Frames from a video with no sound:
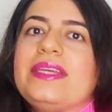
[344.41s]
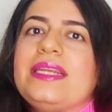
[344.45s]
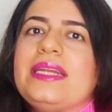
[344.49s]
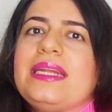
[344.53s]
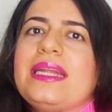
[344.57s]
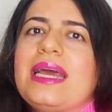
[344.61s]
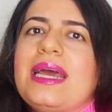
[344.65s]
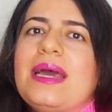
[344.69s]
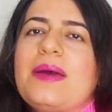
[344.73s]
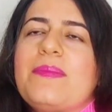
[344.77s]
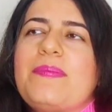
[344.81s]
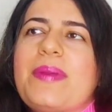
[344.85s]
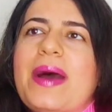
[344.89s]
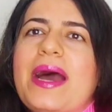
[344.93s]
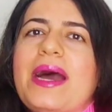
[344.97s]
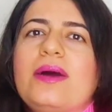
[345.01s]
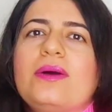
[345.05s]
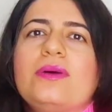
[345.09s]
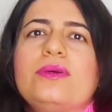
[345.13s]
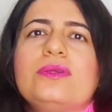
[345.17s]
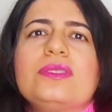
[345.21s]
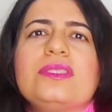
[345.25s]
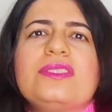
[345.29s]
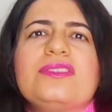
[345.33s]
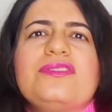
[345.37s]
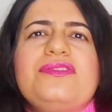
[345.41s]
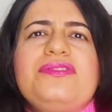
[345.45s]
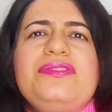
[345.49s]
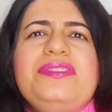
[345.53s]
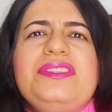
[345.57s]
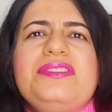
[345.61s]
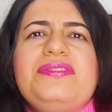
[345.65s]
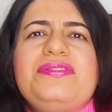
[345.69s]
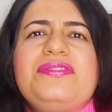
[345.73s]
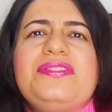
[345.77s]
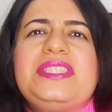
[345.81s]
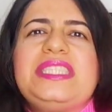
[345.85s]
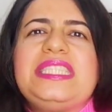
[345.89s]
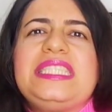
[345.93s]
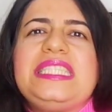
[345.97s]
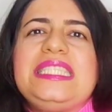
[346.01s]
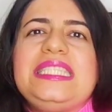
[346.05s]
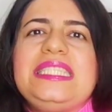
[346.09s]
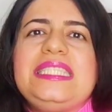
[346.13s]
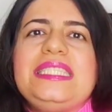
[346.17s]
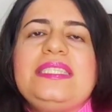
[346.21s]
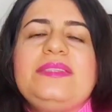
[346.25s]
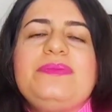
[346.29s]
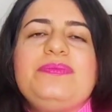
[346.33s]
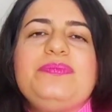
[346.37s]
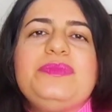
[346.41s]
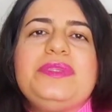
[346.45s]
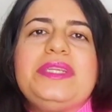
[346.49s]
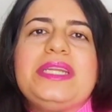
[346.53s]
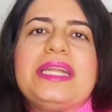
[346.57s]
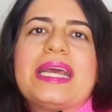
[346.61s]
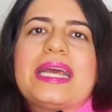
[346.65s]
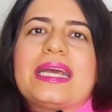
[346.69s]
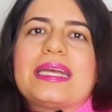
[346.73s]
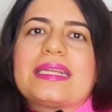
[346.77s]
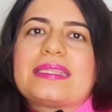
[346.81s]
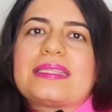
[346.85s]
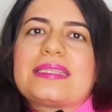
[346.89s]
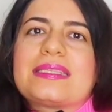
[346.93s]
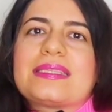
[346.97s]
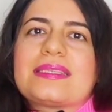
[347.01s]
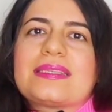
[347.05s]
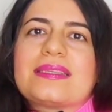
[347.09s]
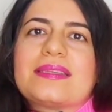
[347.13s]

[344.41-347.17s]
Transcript: in about 15 minutes.